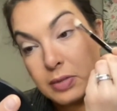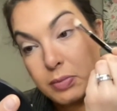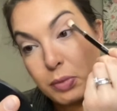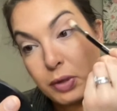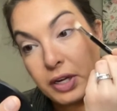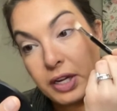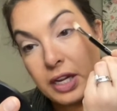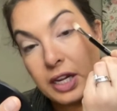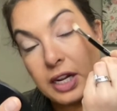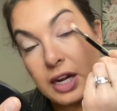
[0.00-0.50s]

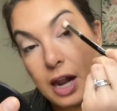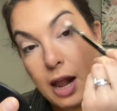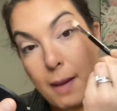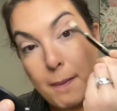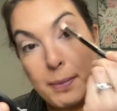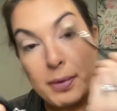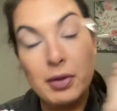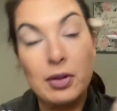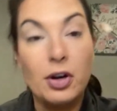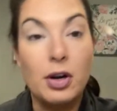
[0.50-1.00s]
Bringing it
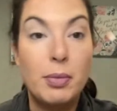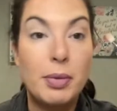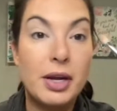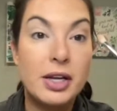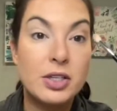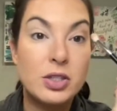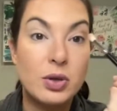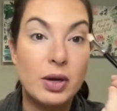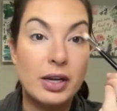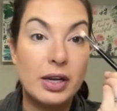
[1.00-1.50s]
up a little
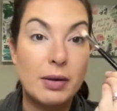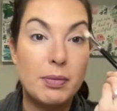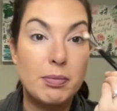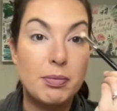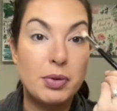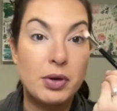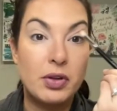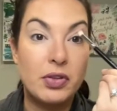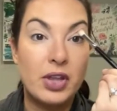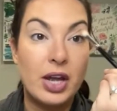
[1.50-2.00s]
bit so I can
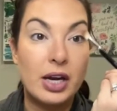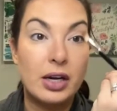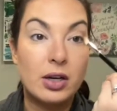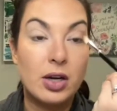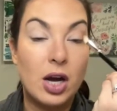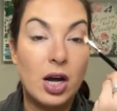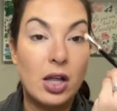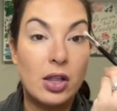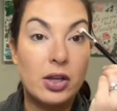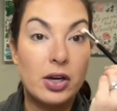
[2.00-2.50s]
build that
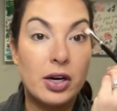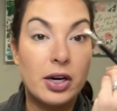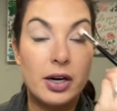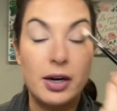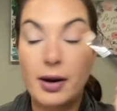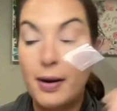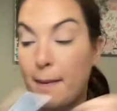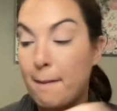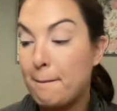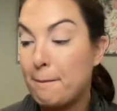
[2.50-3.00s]

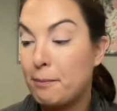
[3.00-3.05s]
color.